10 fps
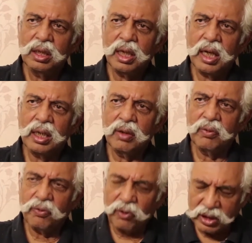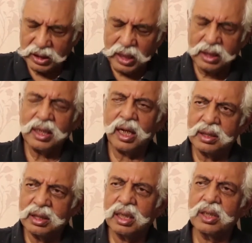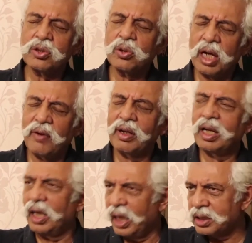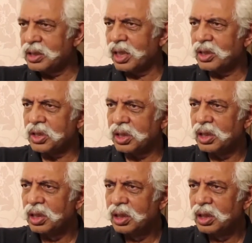And for that, the answer is to have an alliance structure.